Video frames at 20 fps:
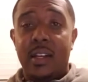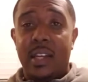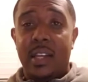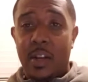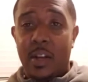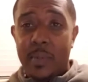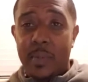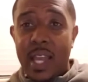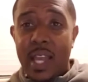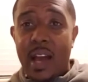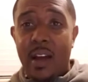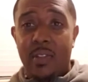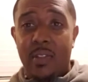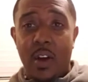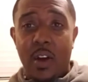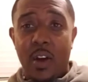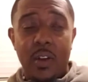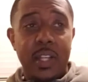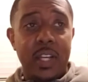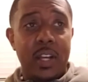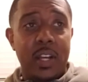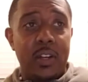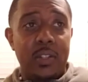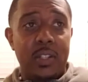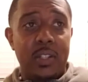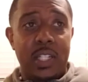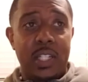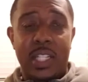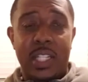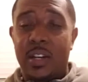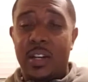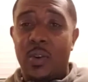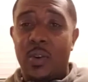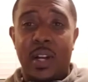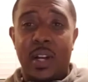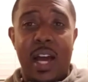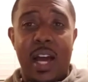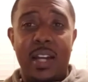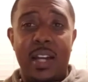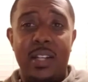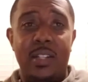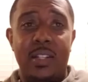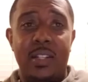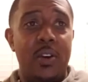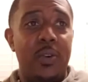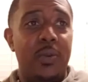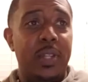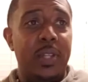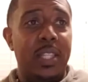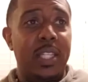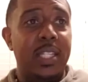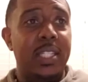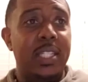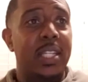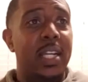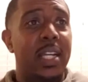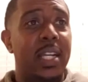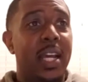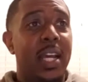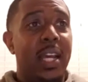Hear me out in the Holy Ghost, because I know where God is going with this.